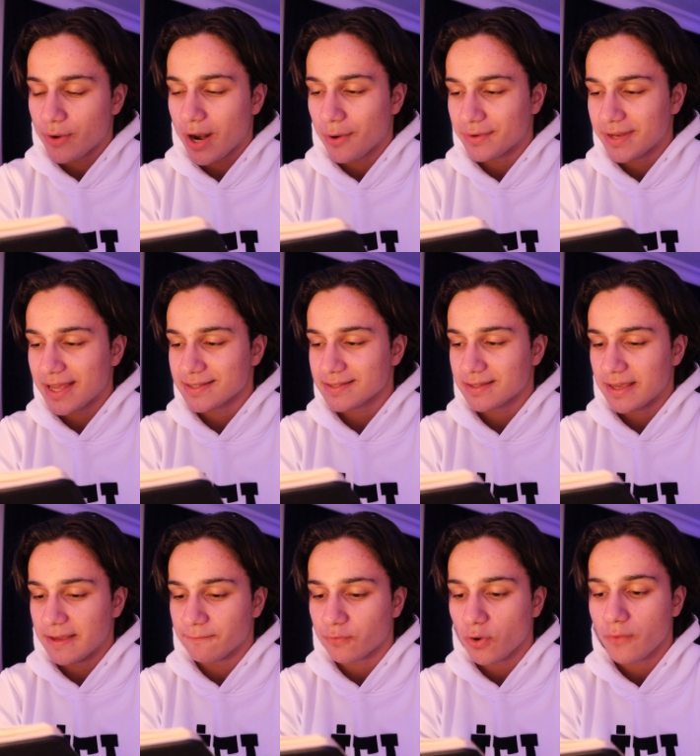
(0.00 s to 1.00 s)
on our desk
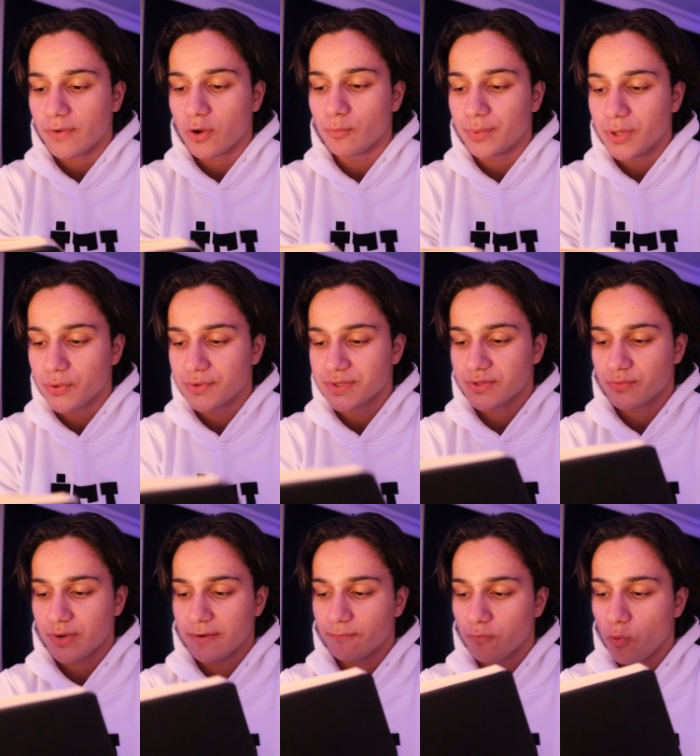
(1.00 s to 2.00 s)
in front of a computer
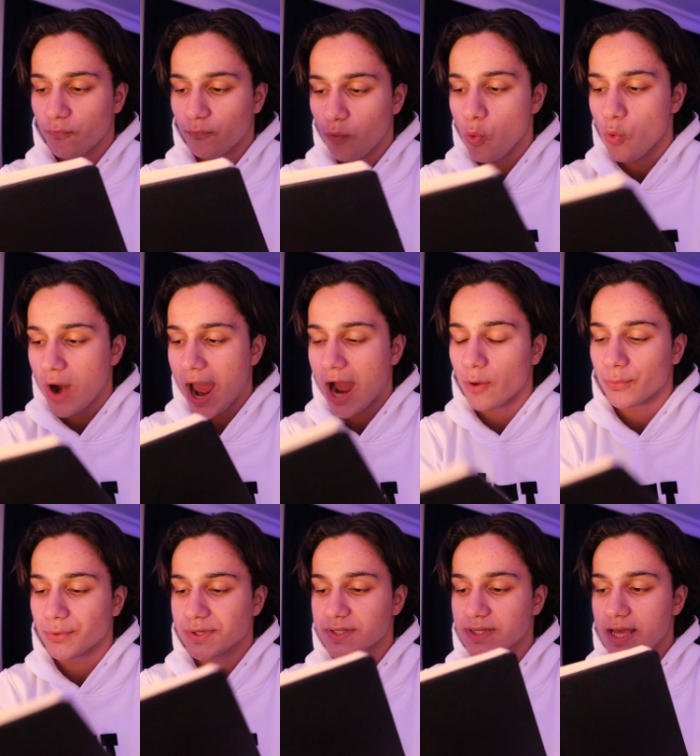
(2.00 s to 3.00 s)
screen for four
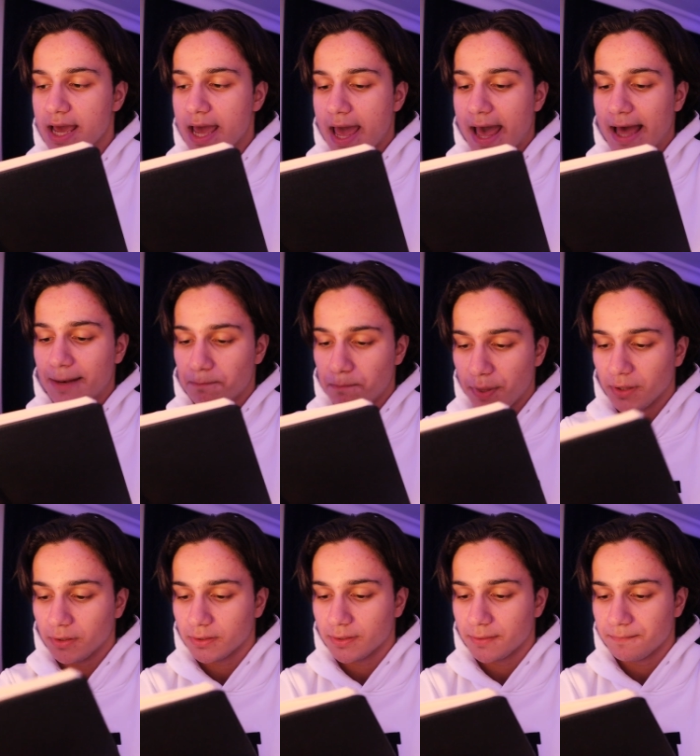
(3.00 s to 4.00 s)
hours and
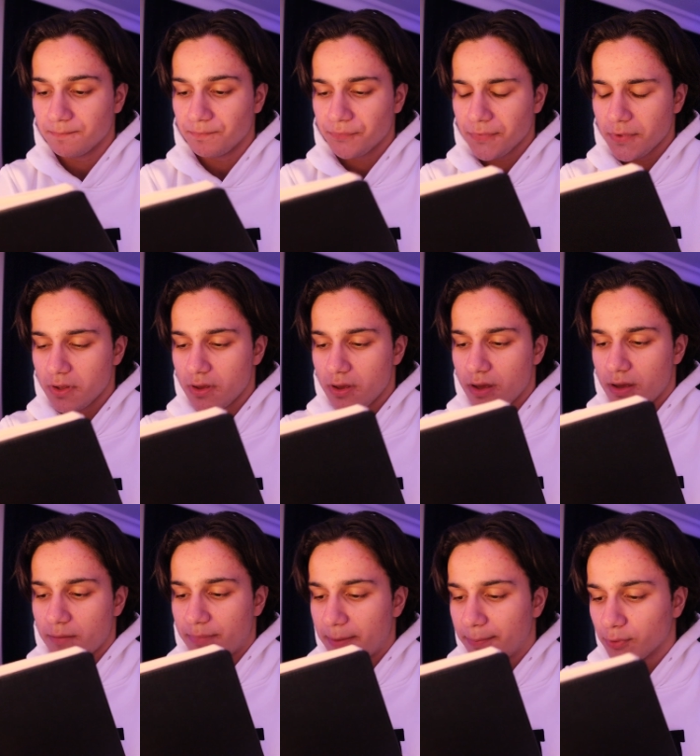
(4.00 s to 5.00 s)
build.
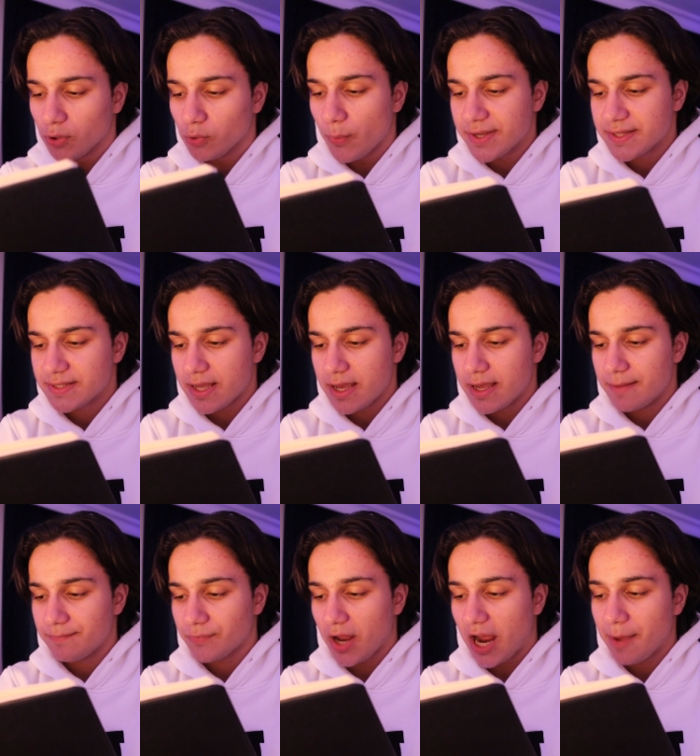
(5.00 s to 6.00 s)
People always
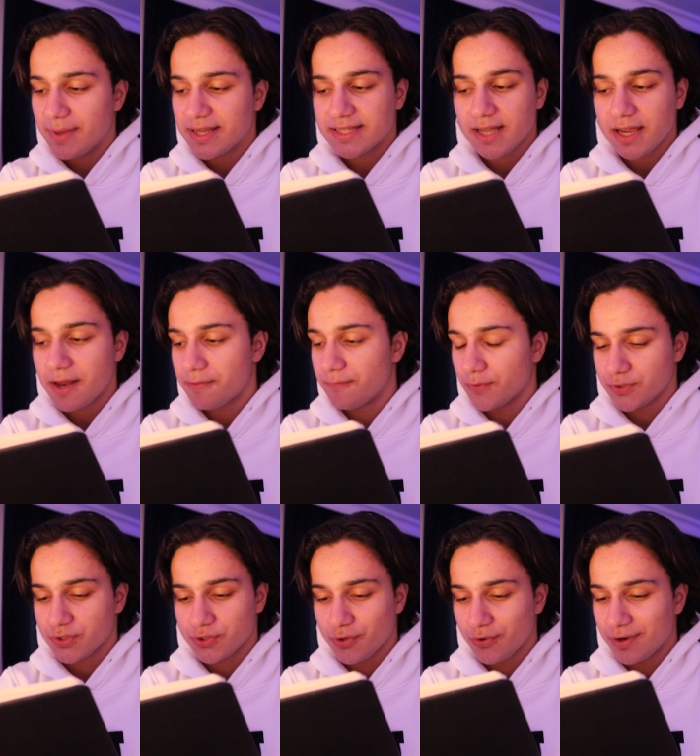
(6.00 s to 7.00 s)
say, I'm excited for
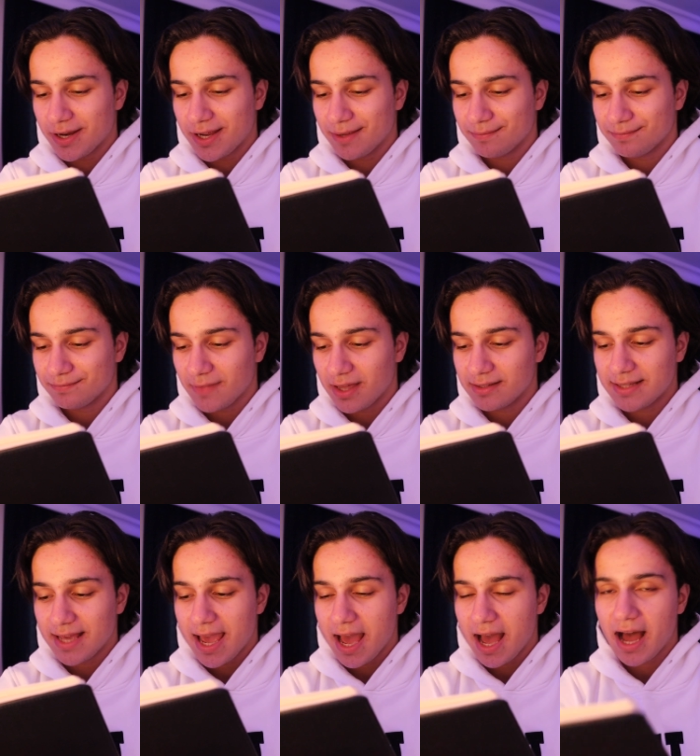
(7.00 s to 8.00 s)
this journey. And
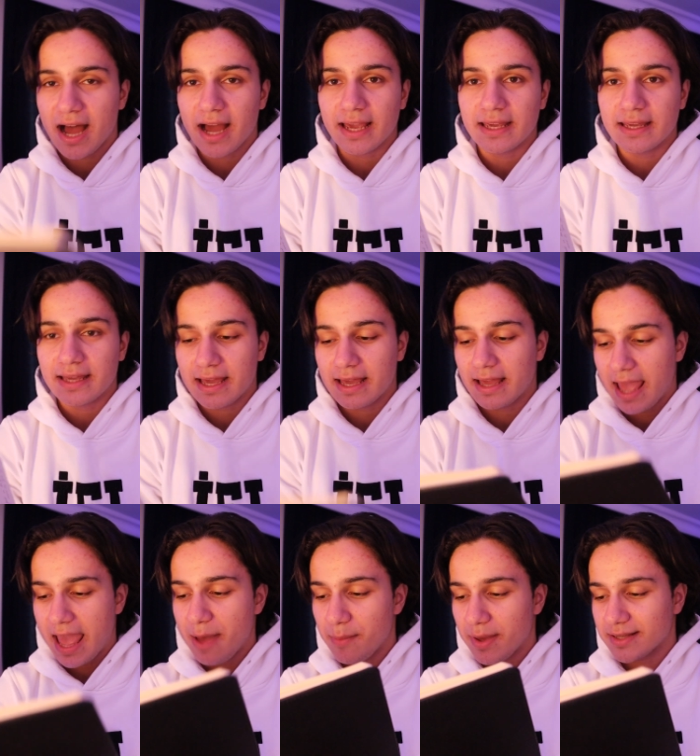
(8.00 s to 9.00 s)
yeah, I
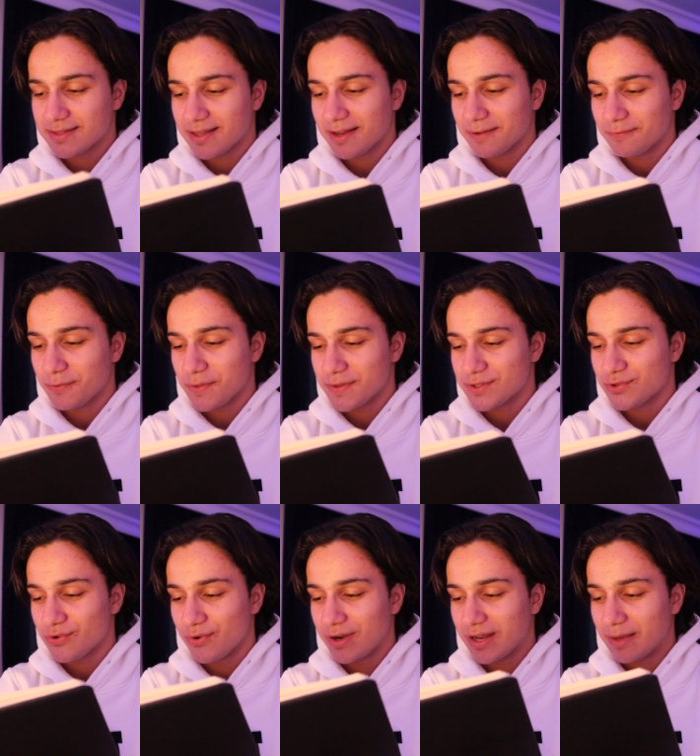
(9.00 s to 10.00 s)
am excited for this
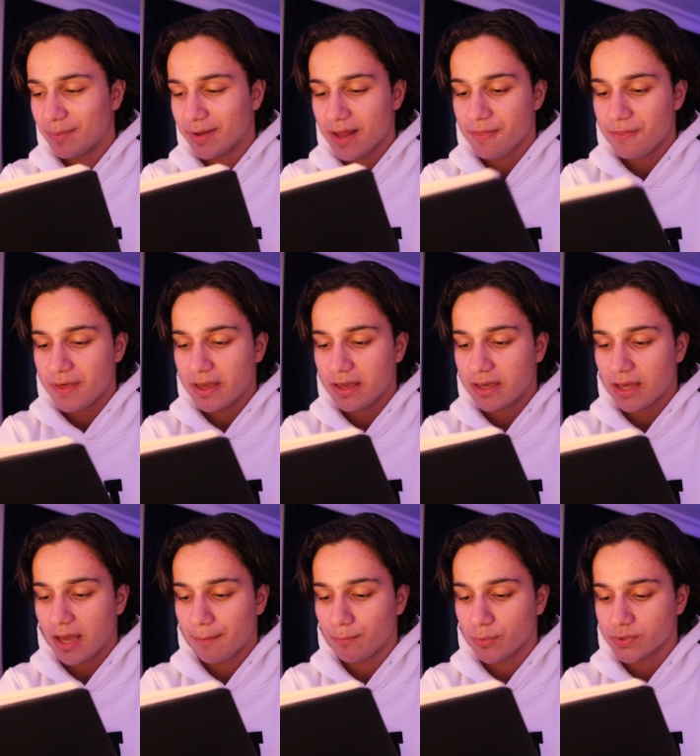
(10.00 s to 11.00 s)
journey, but I think
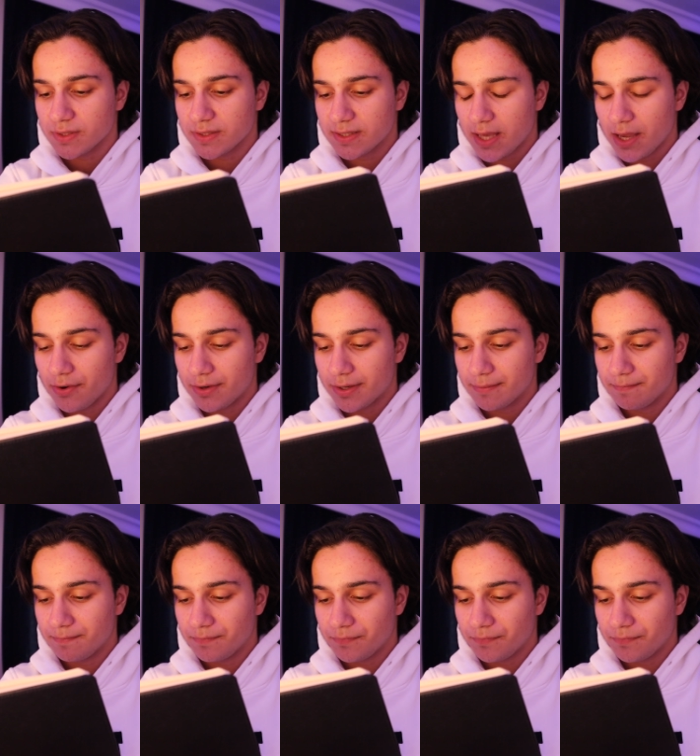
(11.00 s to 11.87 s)
I'm mostly scared.